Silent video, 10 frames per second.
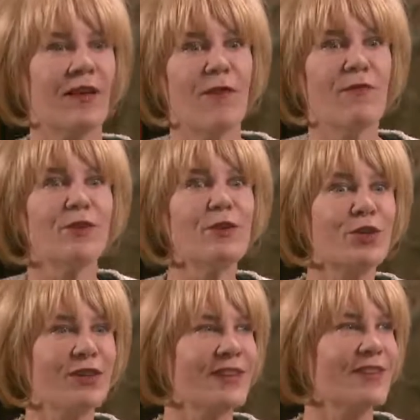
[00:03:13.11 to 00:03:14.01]

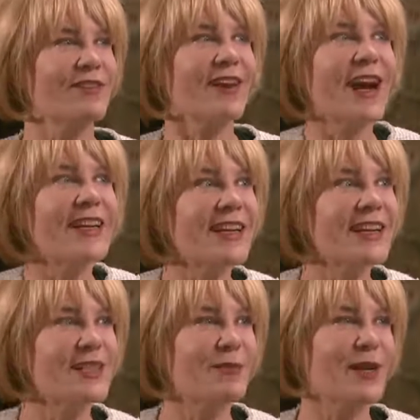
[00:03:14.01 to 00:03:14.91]
evolution. These are
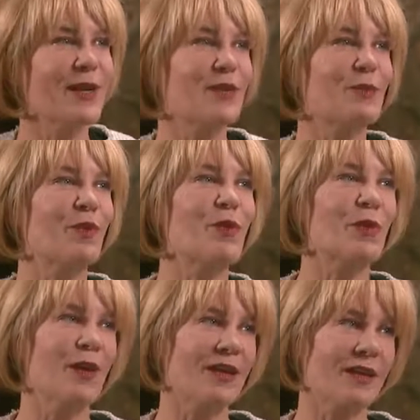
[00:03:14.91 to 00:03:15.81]
ideas being
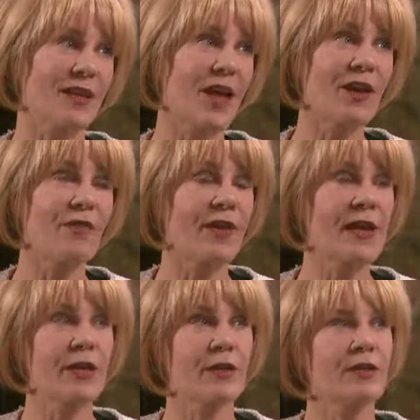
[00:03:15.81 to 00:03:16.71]
explored and a lot of
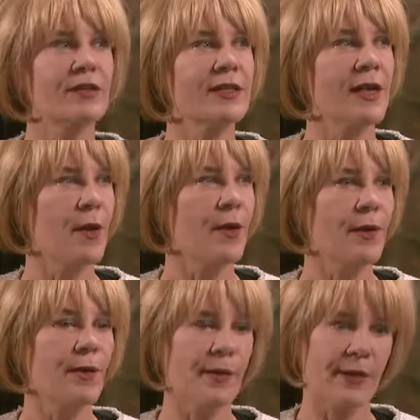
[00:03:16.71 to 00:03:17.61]
failures
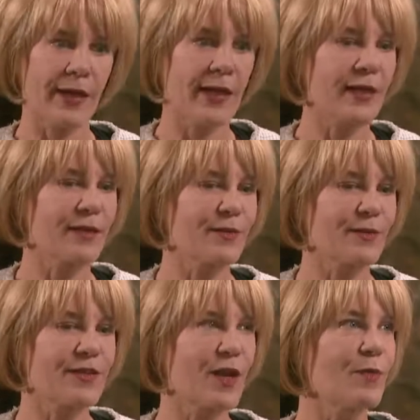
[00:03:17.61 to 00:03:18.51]
and
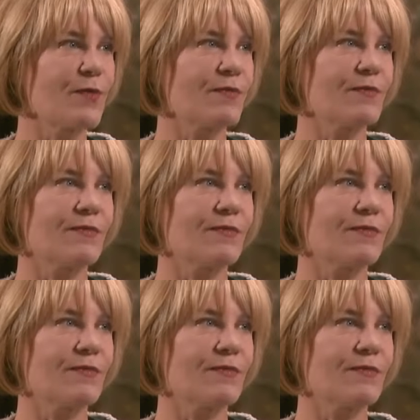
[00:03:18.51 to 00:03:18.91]
some